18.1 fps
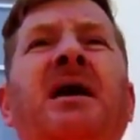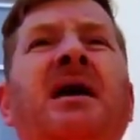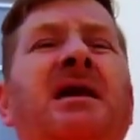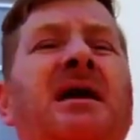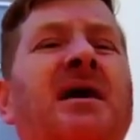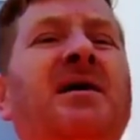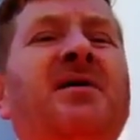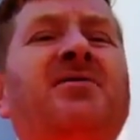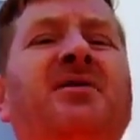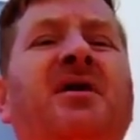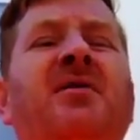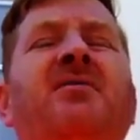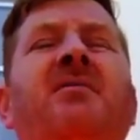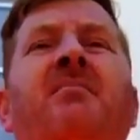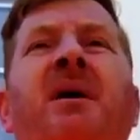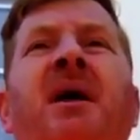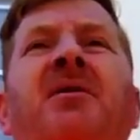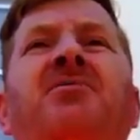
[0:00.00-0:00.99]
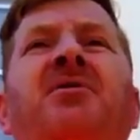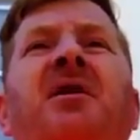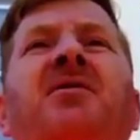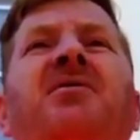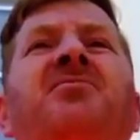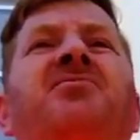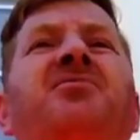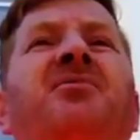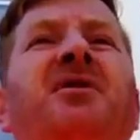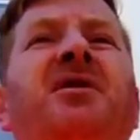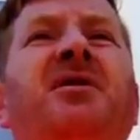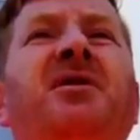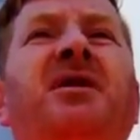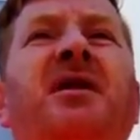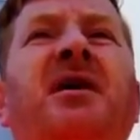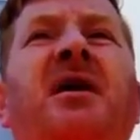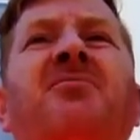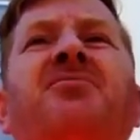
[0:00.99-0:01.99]
And like I said, the main thing is you need to
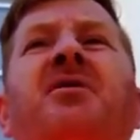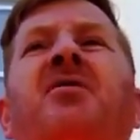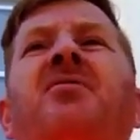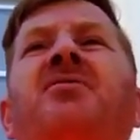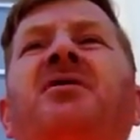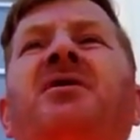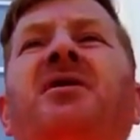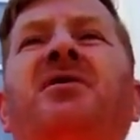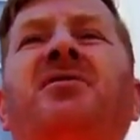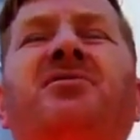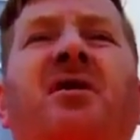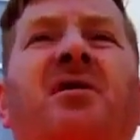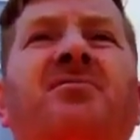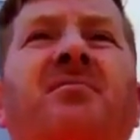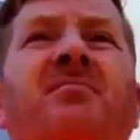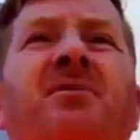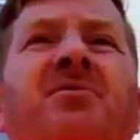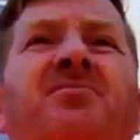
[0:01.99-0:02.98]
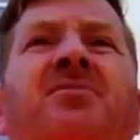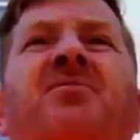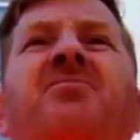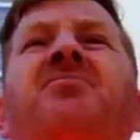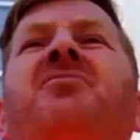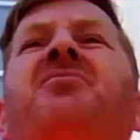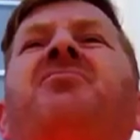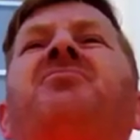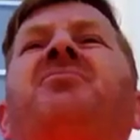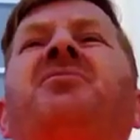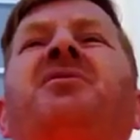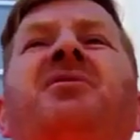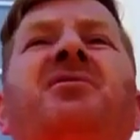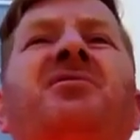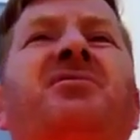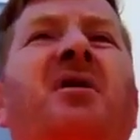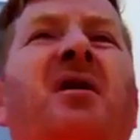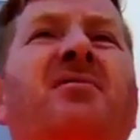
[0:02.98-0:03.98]
get out there, you need to talk to businesses, you
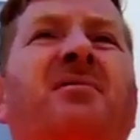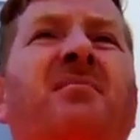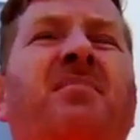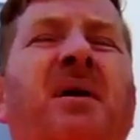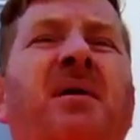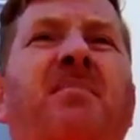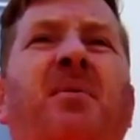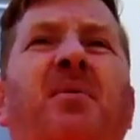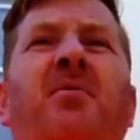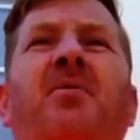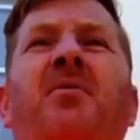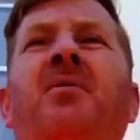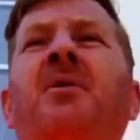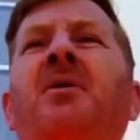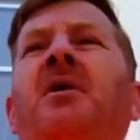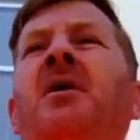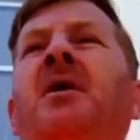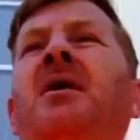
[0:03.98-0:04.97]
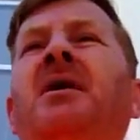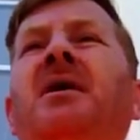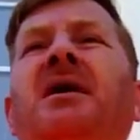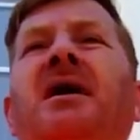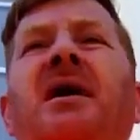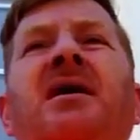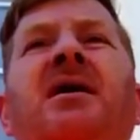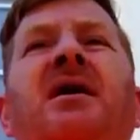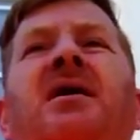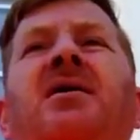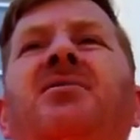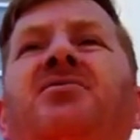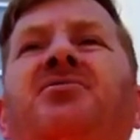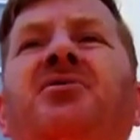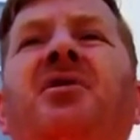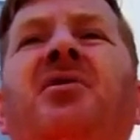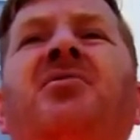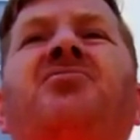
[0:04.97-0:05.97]
need to talk to people,
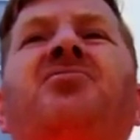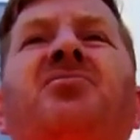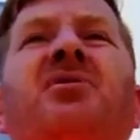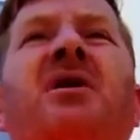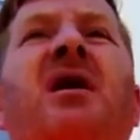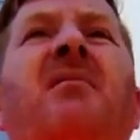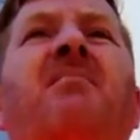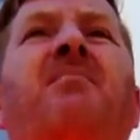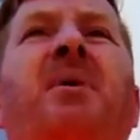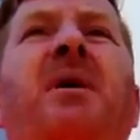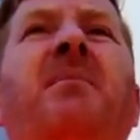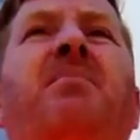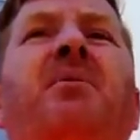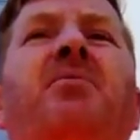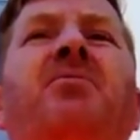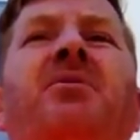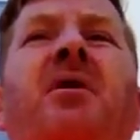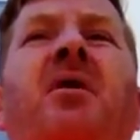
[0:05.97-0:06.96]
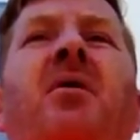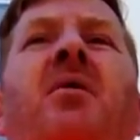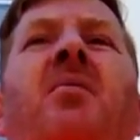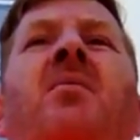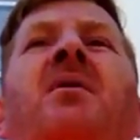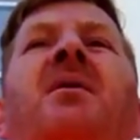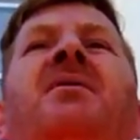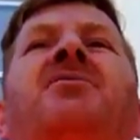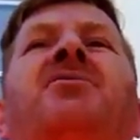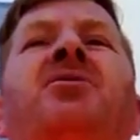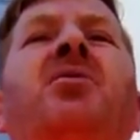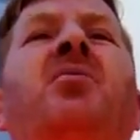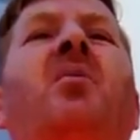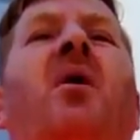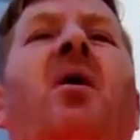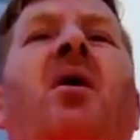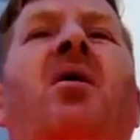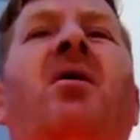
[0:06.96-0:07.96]
and just let people know
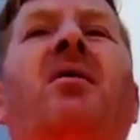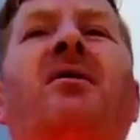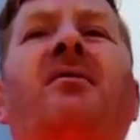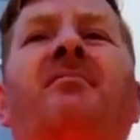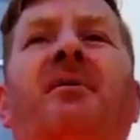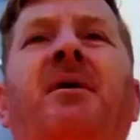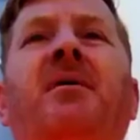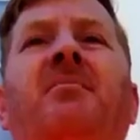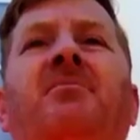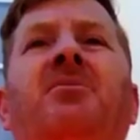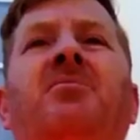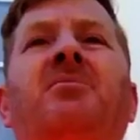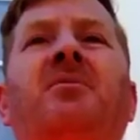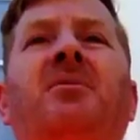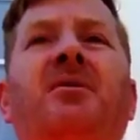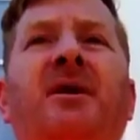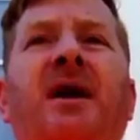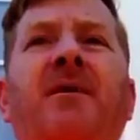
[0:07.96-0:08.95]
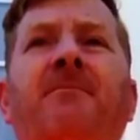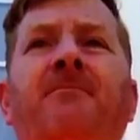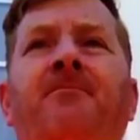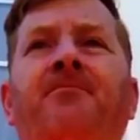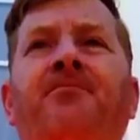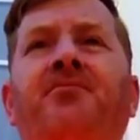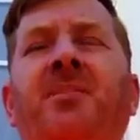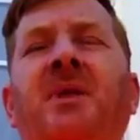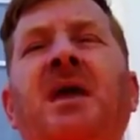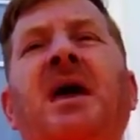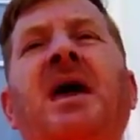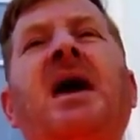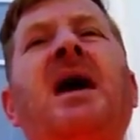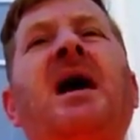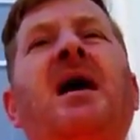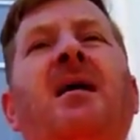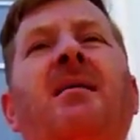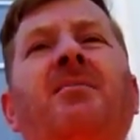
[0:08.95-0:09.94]
you are available, okay?
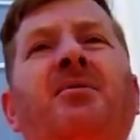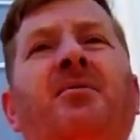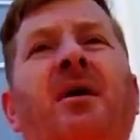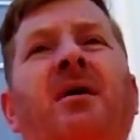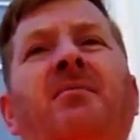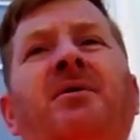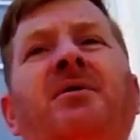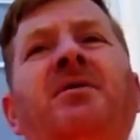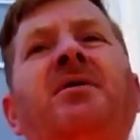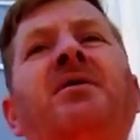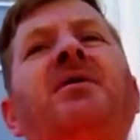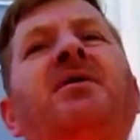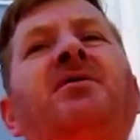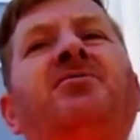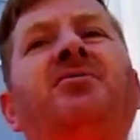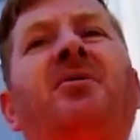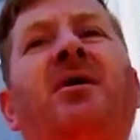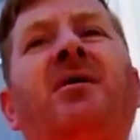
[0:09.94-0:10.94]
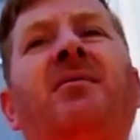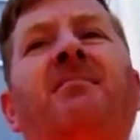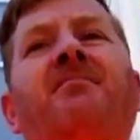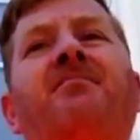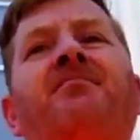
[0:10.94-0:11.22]
Have a great one. Enjoy.